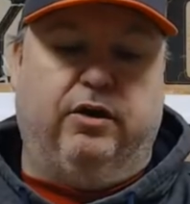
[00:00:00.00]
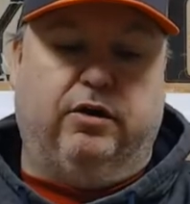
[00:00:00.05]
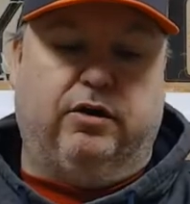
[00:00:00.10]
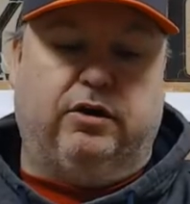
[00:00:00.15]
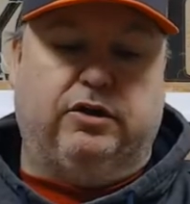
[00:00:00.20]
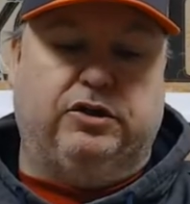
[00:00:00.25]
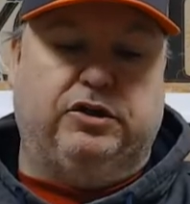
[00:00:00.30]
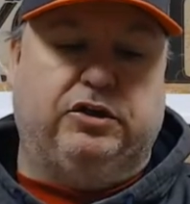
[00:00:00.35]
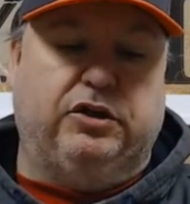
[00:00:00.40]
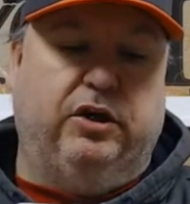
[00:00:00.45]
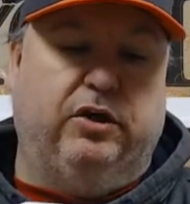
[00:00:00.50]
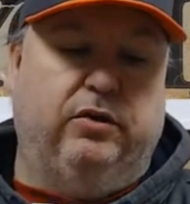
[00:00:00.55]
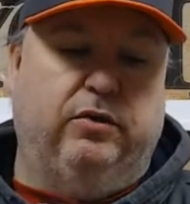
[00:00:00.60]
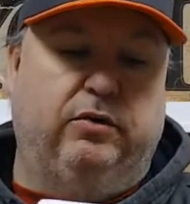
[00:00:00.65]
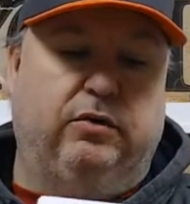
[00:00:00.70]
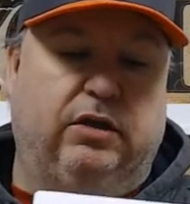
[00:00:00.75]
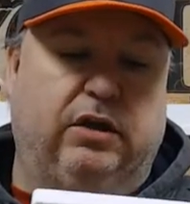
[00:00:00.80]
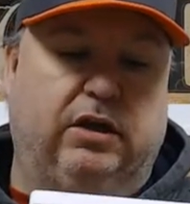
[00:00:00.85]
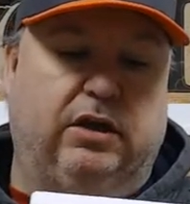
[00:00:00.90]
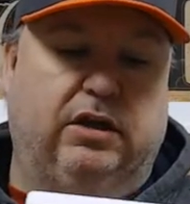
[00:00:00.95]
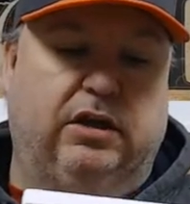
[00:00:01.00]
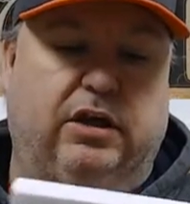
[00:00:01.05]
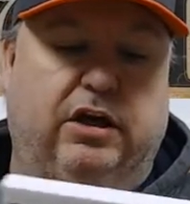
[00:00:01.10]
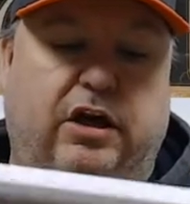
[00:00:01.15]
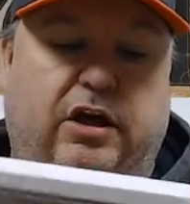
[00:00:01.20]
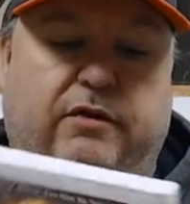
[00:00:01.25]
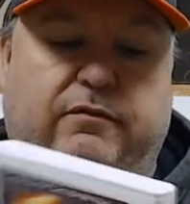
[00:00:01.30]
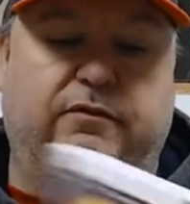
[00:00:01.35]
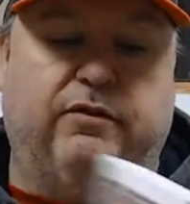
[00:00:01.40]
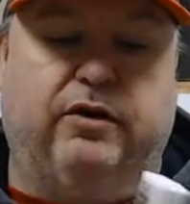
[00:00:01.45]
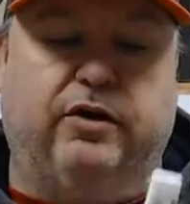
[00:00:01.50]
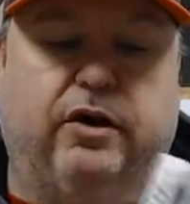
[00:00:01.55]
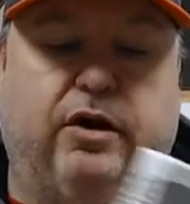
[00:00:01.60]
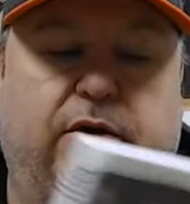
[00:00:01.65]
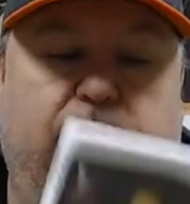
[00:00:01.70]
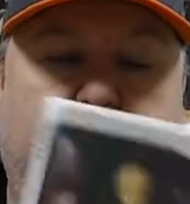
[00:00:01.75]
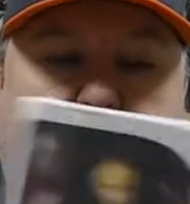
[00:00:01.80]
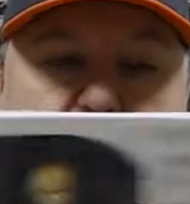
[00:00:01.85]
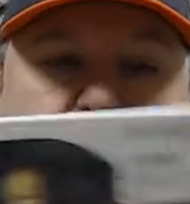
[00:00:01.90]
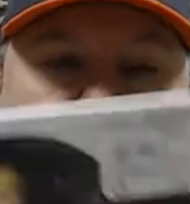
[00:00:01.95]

showed the cover art, but